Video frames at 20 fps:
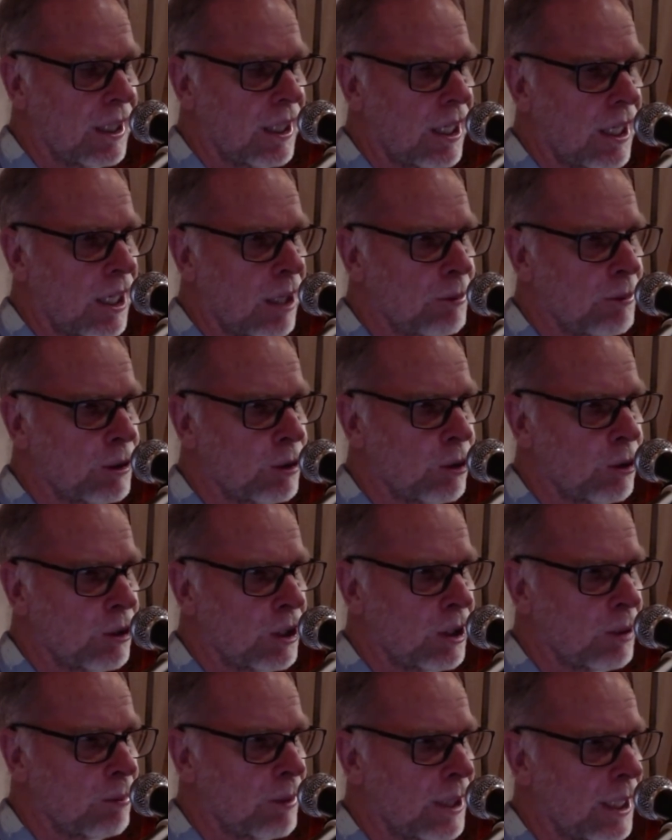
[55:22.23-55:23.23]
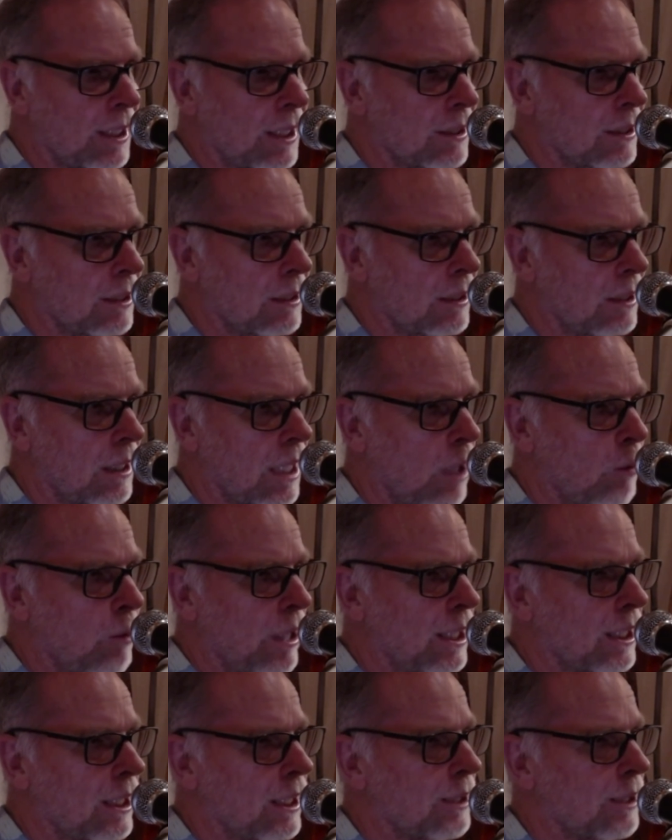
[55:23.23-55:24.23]
I'll be talking about
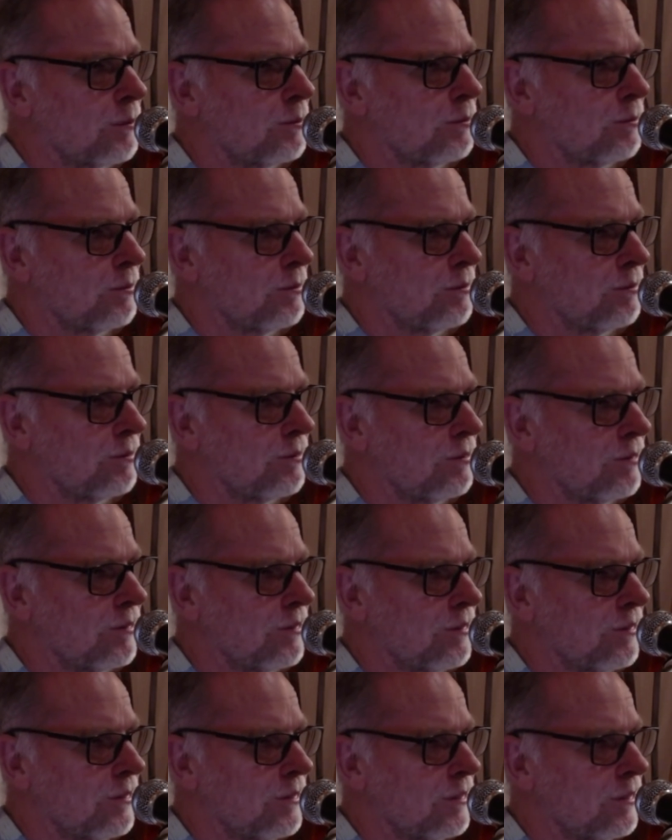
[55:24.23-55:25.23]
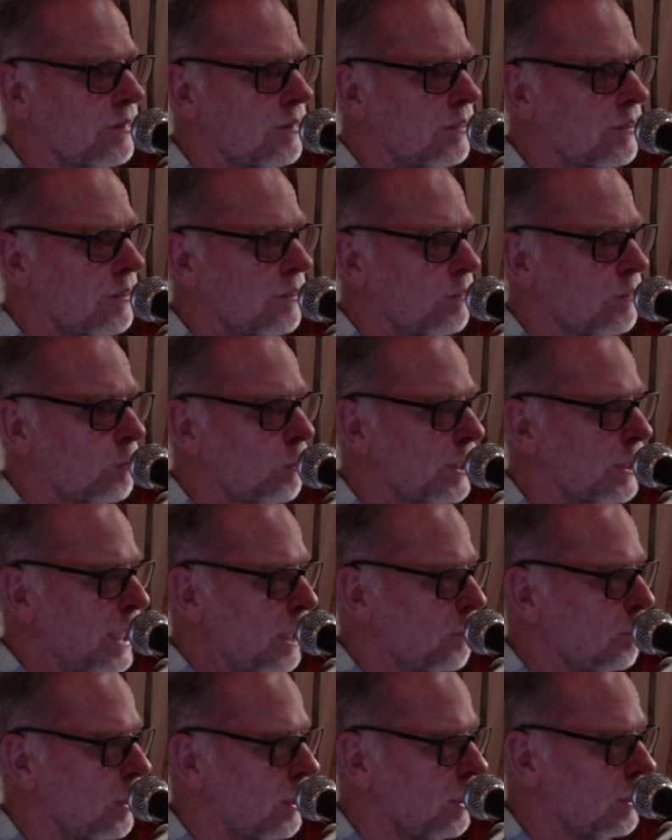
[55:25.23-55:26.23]
awakening, what that
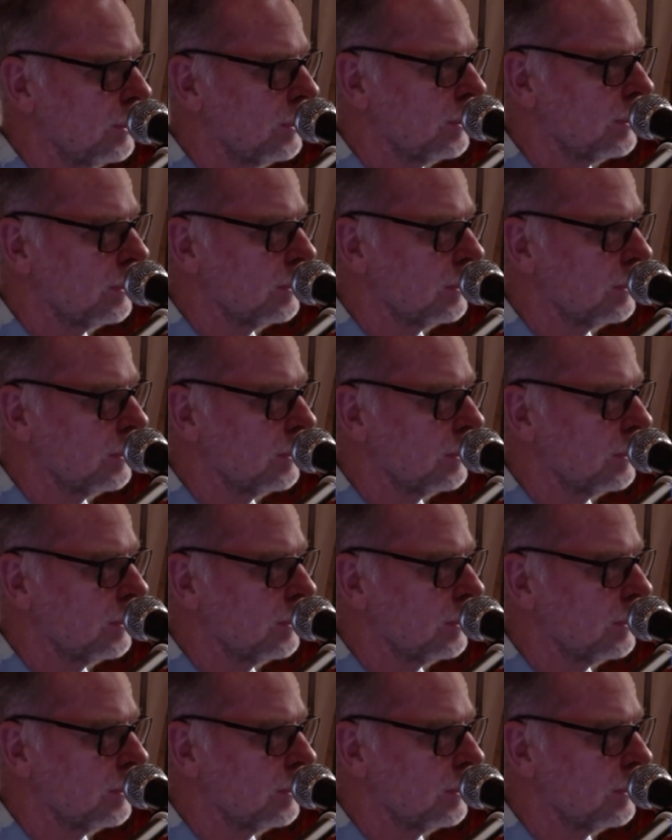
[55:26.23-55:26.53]
means.